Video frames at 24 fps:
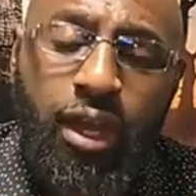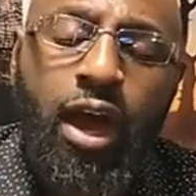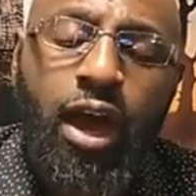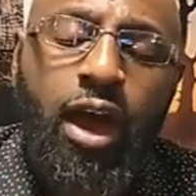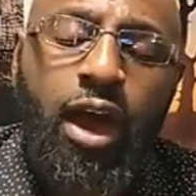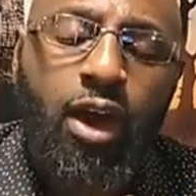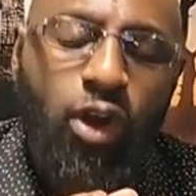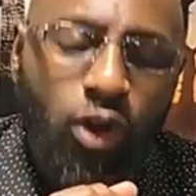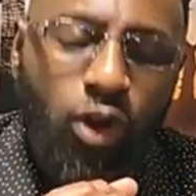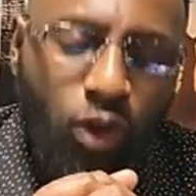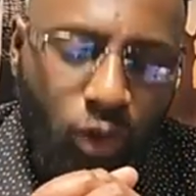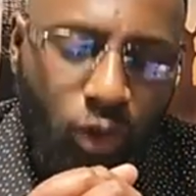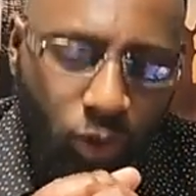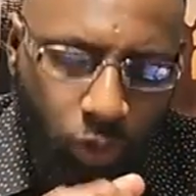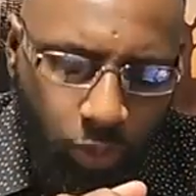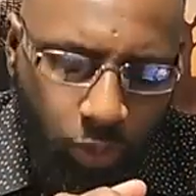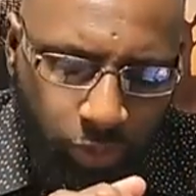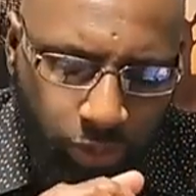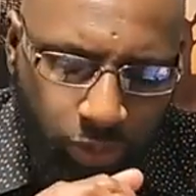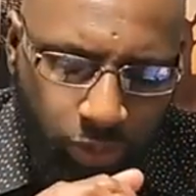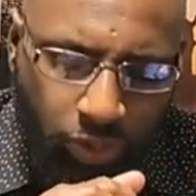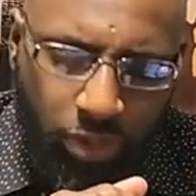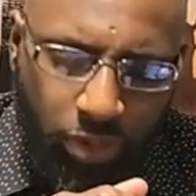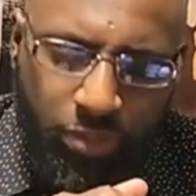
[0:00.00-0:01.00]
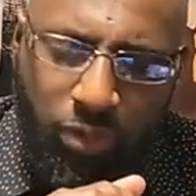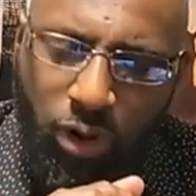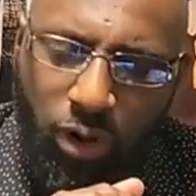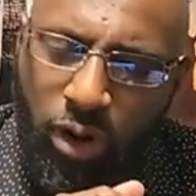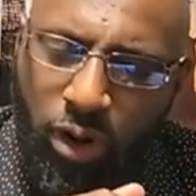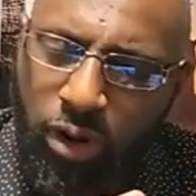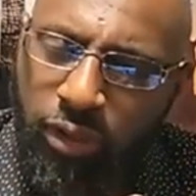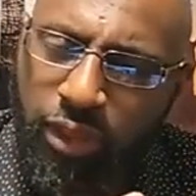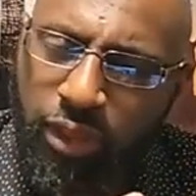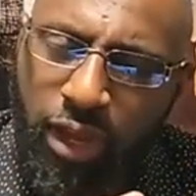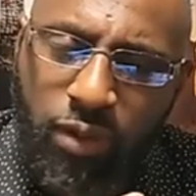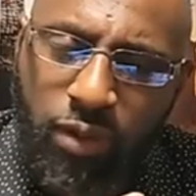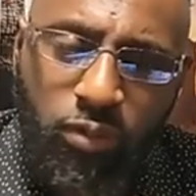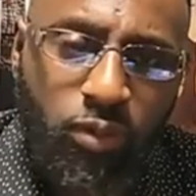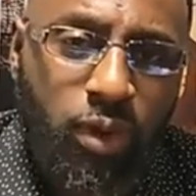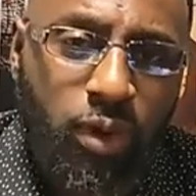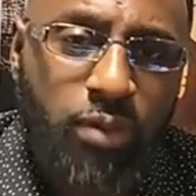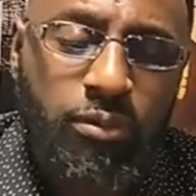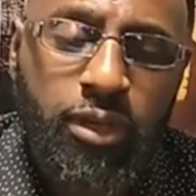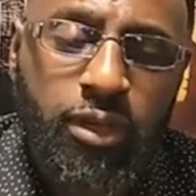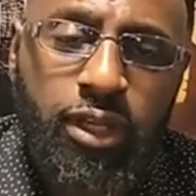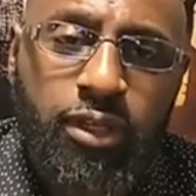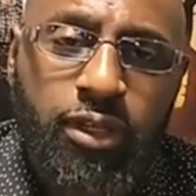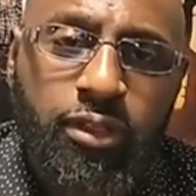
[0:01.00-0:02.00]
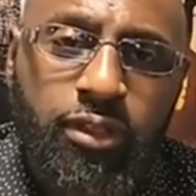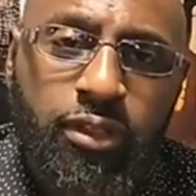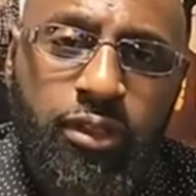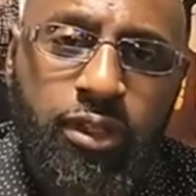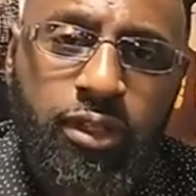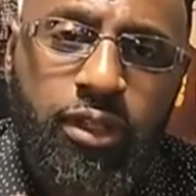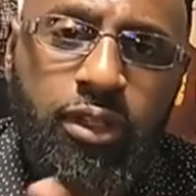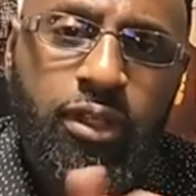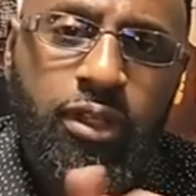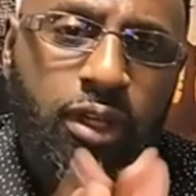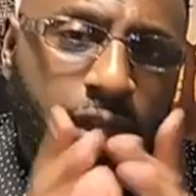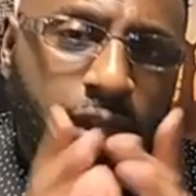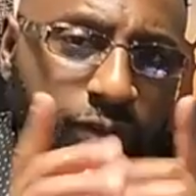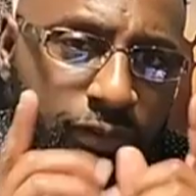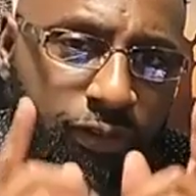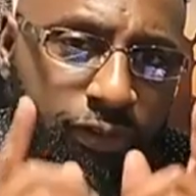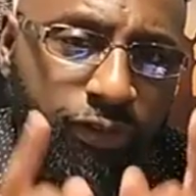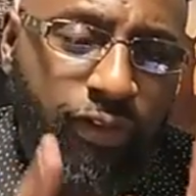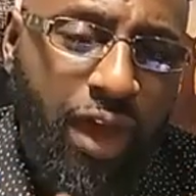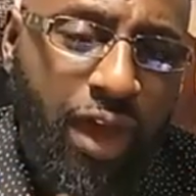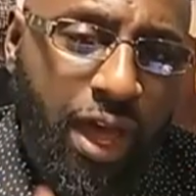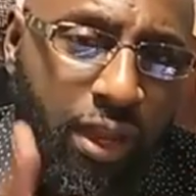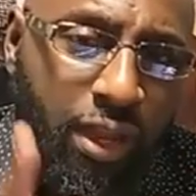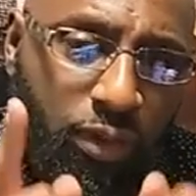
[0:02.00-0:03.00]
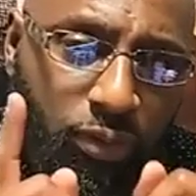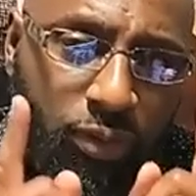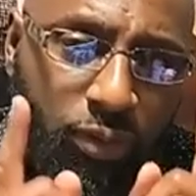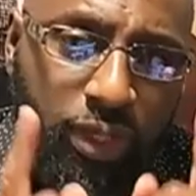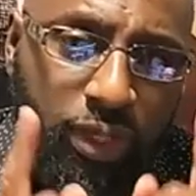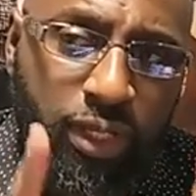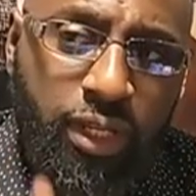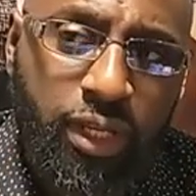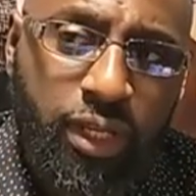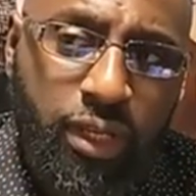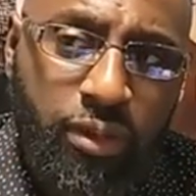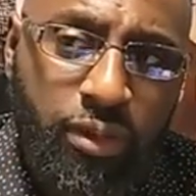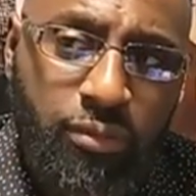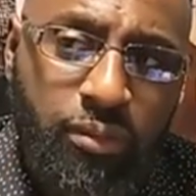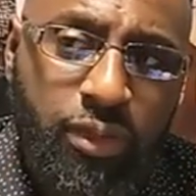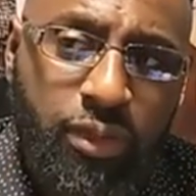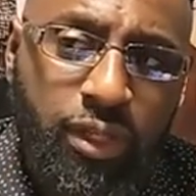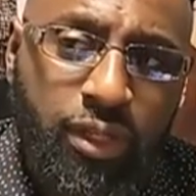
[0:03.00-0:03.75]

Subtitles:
I hope you are part of that remnant following him.